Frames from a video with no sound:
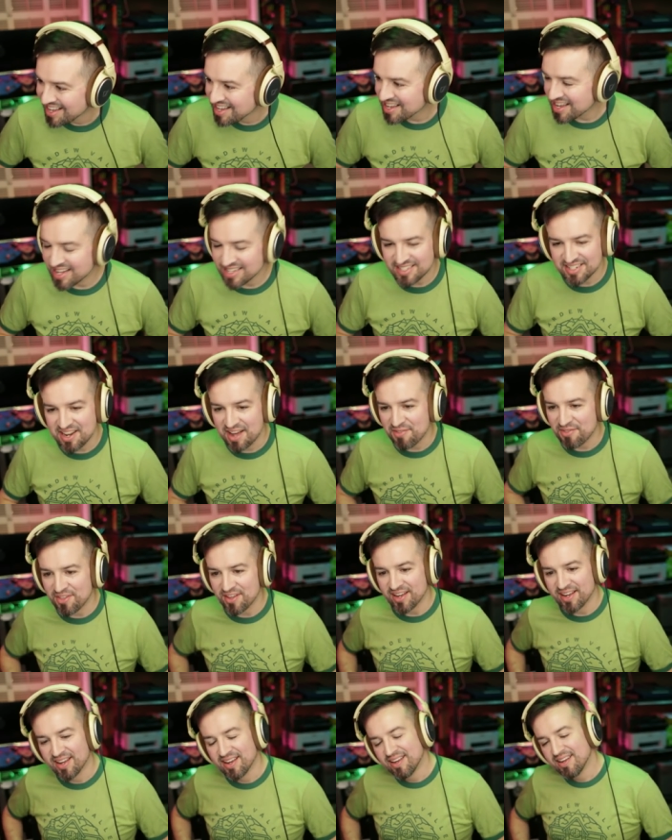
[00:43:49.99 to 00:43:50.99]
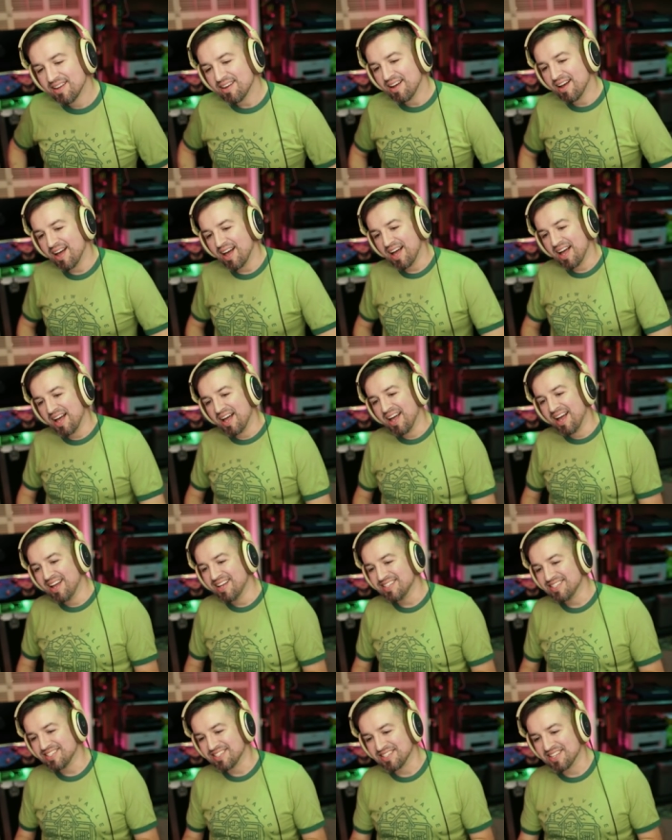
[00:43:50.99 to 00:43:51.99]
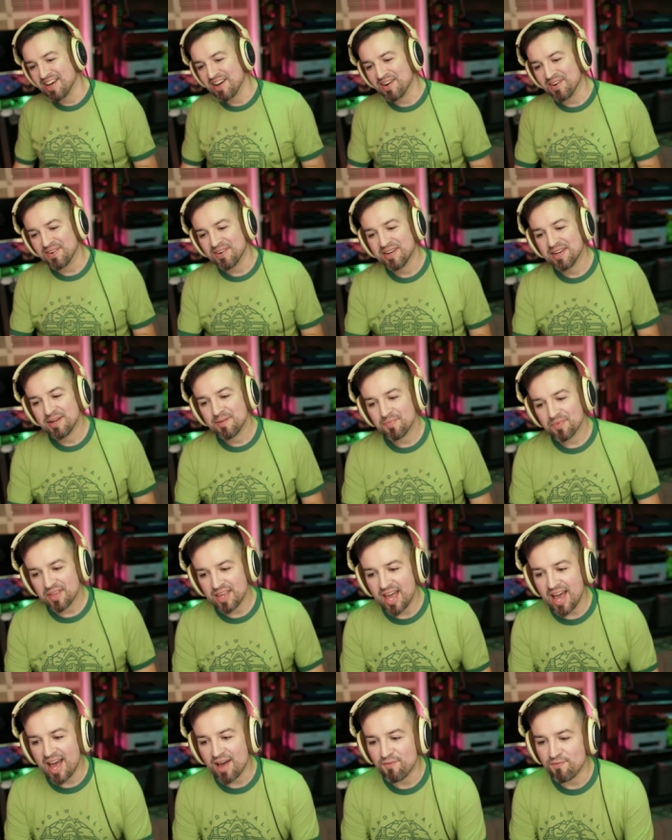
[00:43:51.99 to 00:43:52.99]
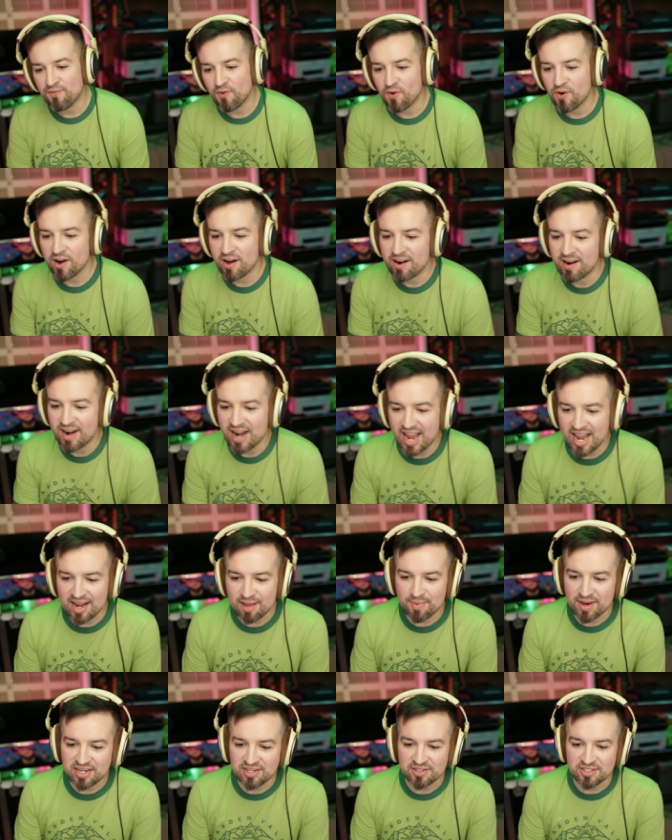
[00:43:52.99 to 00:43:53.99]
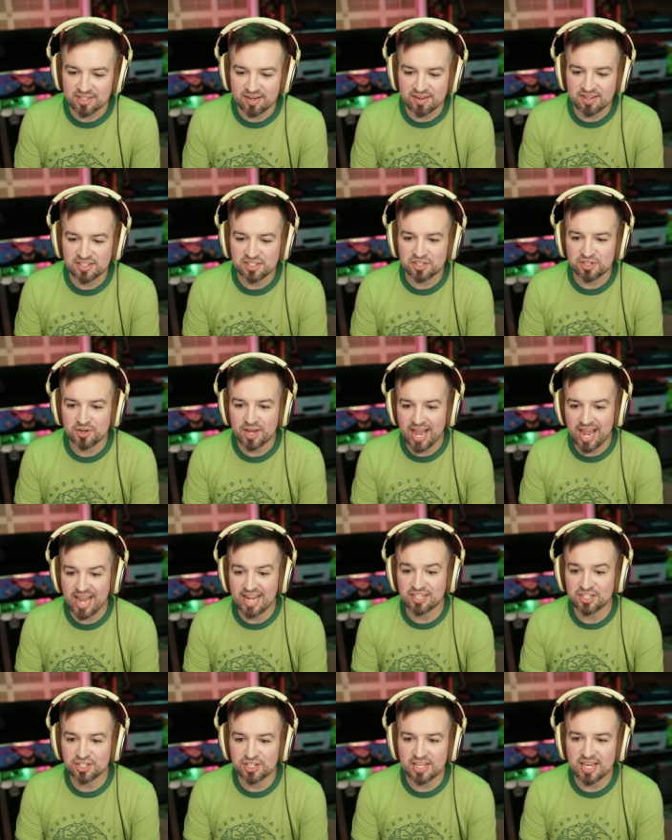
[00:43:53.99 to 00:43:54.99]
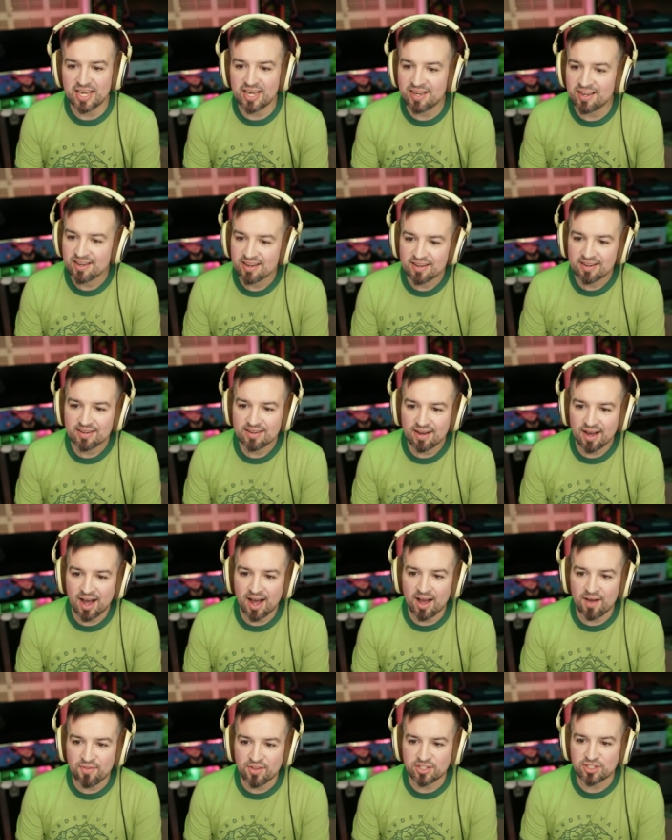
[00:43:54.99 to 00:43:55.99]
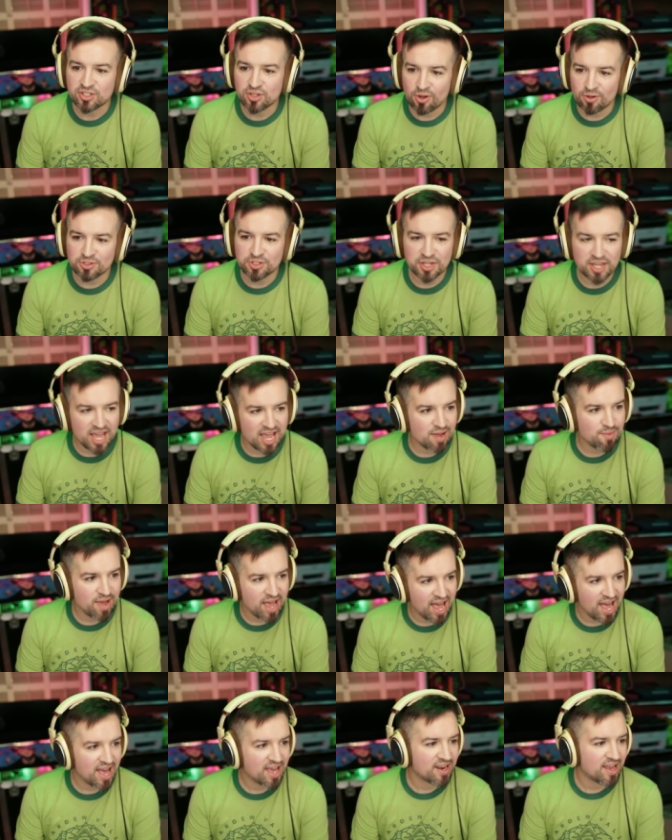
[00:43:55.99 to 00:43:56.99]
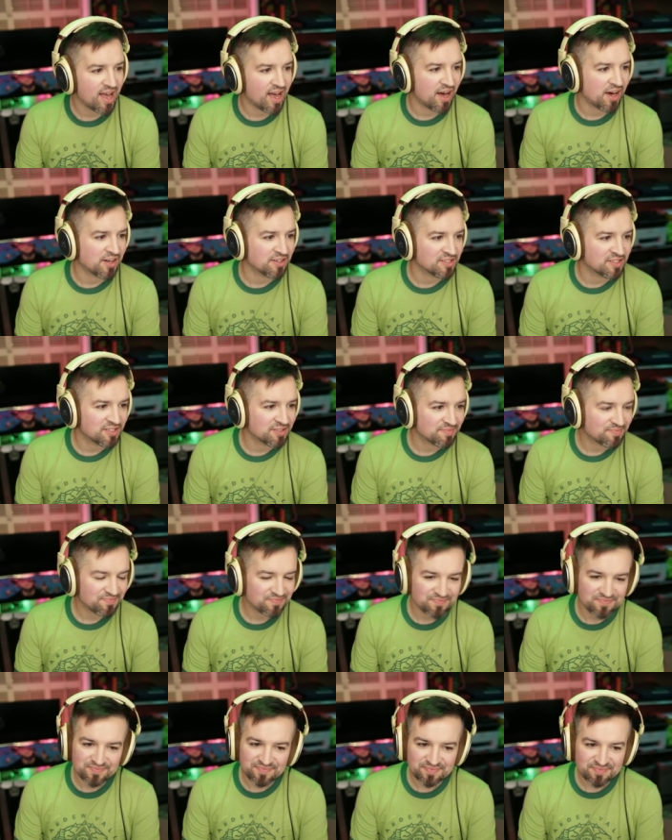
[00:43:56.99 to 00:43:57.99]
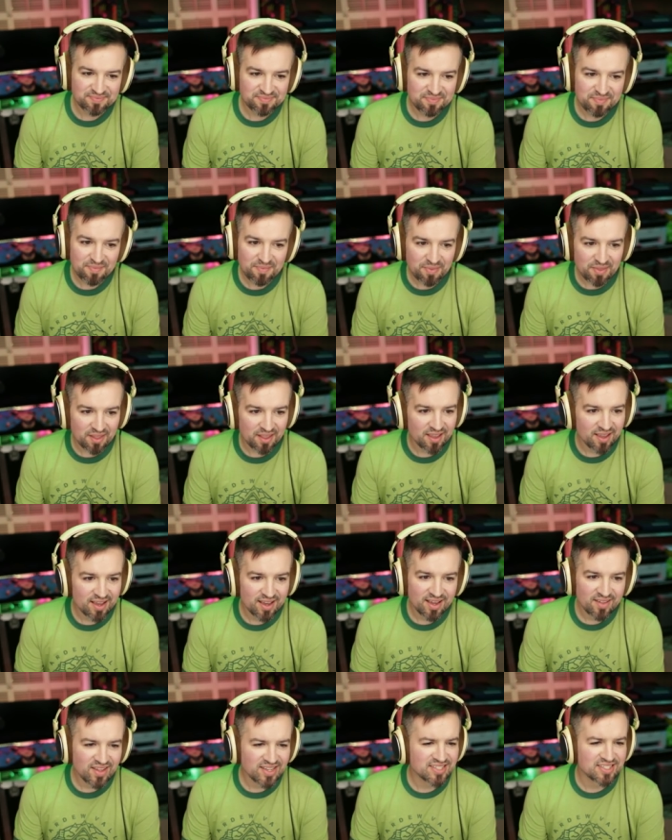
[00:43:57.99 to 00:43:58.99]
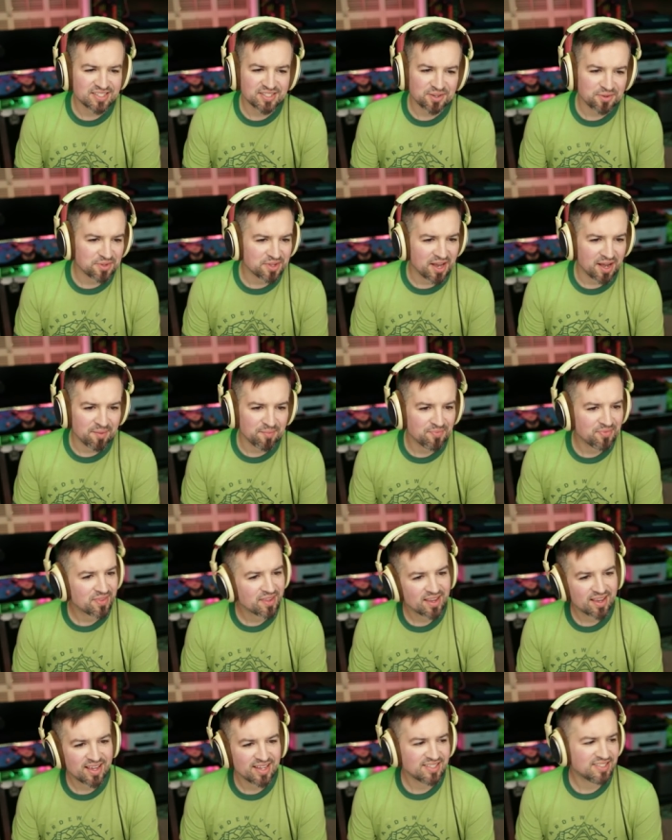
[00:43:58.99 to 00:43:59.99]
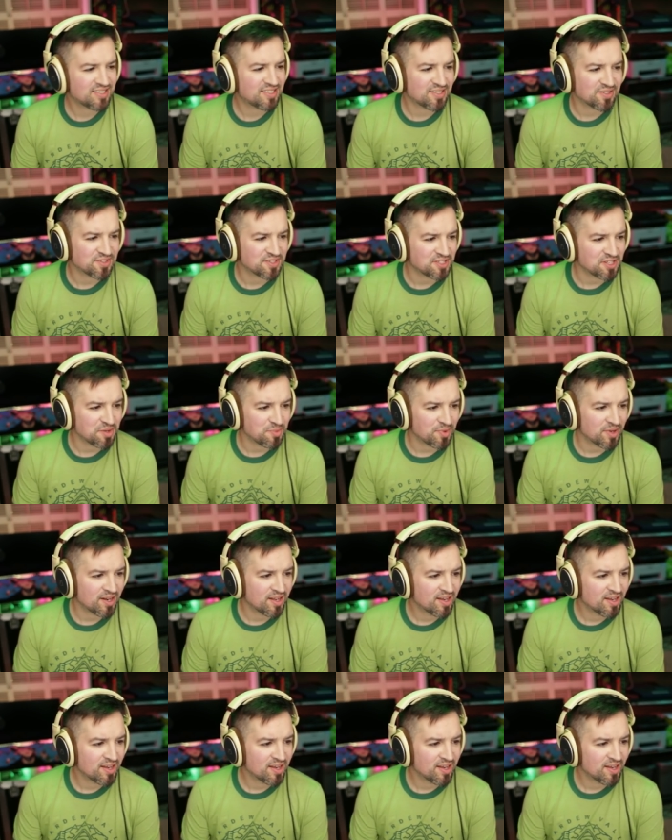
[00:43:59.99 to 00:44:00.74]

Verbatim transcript: It's nothing. So yeah, 480 by 272 HD. The Soulja game handheld. This is so dumb. This is so stupid.